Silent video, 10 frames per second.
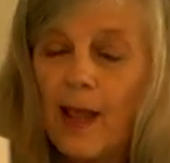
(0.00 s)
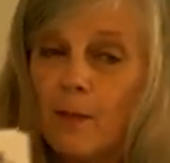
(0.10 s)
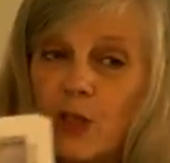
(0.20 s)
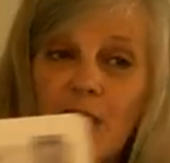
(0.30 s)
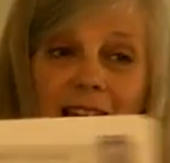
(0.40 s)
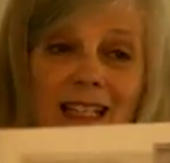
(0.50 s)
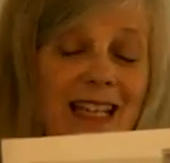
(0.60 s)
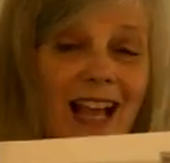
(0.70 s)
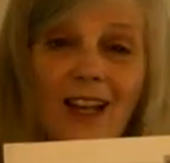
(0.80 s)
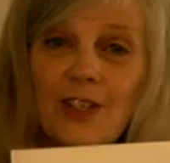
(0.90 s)
But she didn't
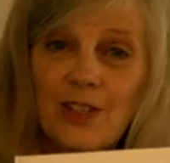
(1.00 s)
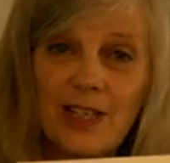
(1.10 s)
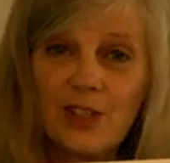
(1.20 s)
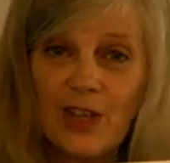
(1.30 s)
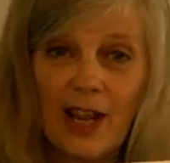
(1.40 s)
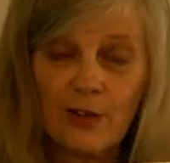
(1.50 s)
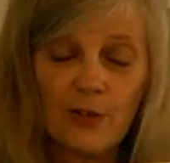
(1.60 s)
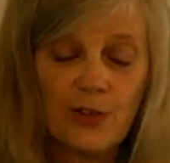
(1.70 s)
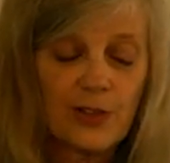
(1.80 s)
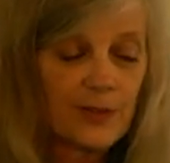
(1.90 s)
tell us these
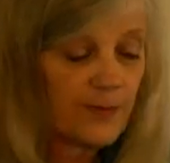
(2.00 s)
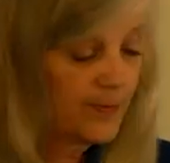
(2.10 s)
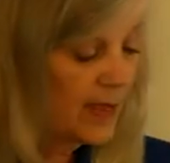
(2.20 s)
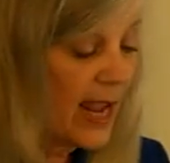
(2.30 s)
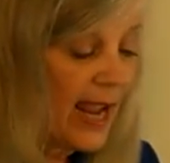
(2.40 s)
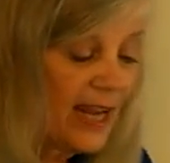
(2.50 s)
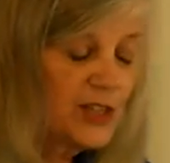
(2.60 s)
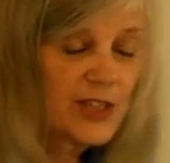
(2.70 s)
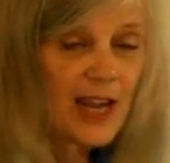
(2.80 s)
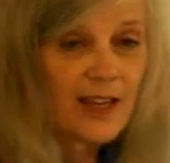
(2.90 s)
standards.
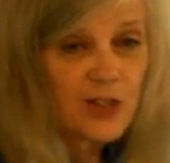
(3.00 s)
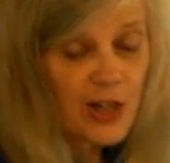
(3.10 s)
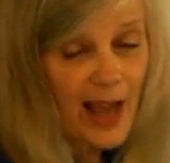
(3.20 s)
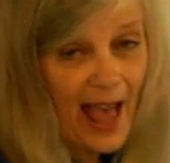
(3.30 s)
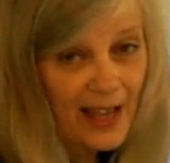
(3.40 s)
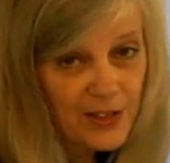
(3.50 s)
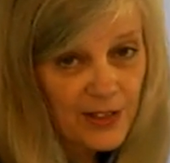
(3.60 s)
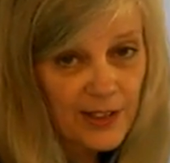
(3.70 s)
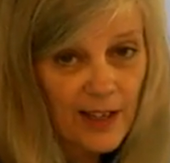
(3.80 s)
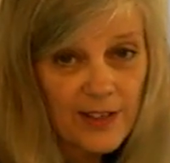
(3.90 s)
Instead, she
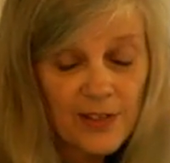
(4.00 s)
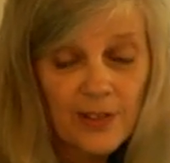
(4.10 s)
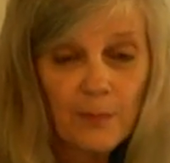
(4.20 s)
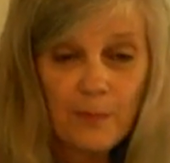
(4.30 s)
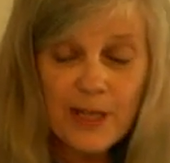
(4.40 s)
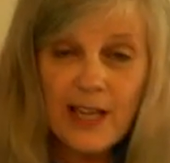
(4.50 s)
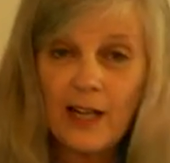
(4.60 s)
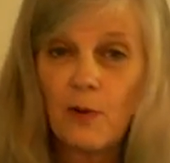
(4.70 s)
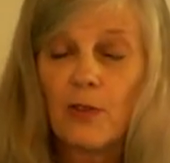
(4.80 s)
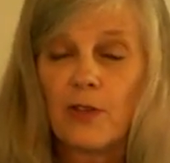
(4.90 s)
asked us,
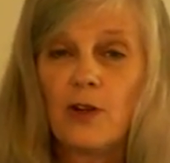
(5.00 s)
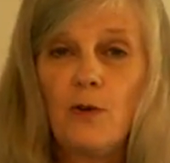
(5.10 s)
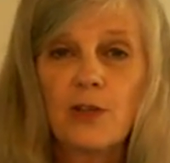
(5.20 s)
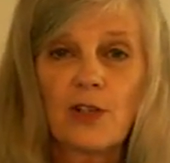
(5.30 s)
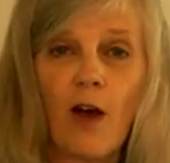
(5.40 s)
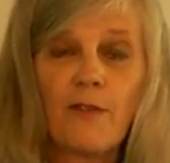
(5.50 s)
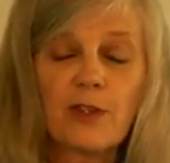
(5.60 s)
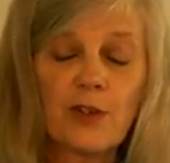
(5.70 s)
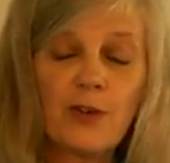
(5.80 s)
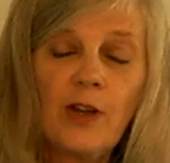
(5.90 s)
beginning with the newest
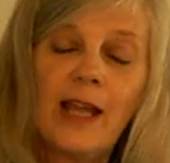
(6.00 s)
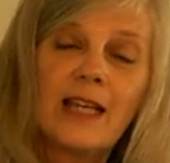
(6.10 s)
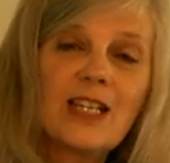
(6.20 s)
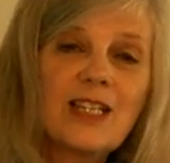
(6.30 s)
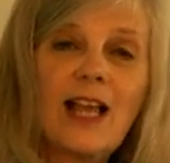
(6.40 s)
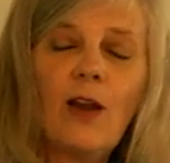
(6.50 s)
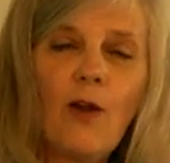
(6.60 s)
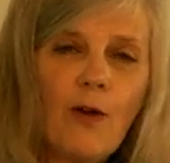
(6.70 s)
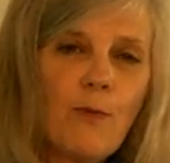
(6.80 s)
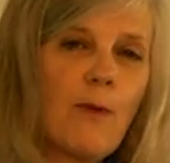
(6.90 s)
officer, to tell
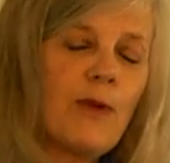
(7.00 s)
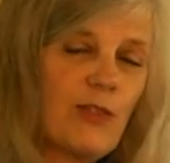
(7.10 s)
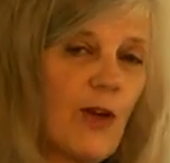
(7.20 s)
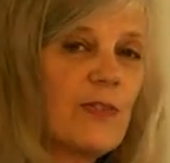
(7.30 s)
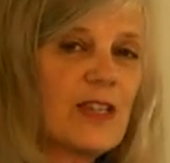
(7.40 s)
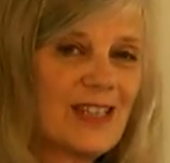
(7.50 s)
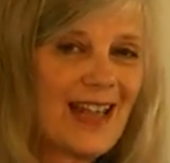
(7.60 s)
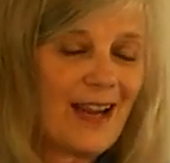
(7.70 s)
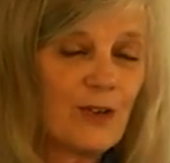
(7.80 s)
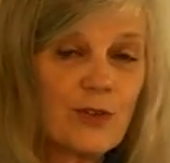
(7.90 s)
her what we thought the
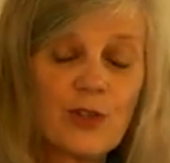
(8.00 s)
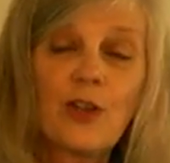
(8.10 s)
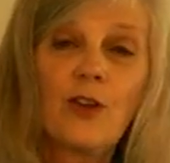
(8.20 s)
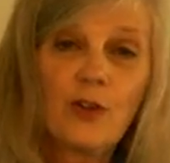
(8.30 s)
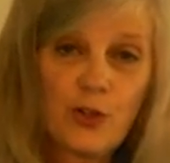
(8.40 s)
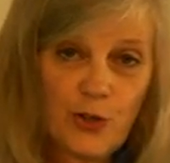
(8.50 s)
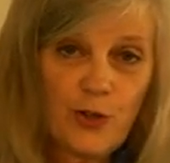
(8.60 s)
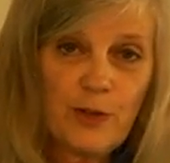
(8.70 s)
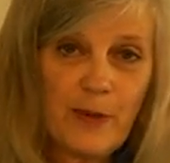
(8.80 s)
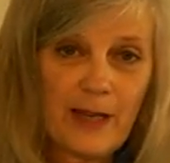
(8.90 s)
standards
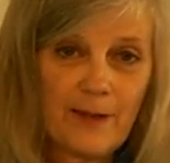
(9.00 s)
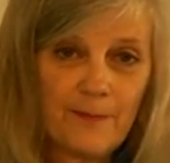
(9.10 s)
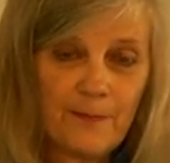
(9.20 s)
should be.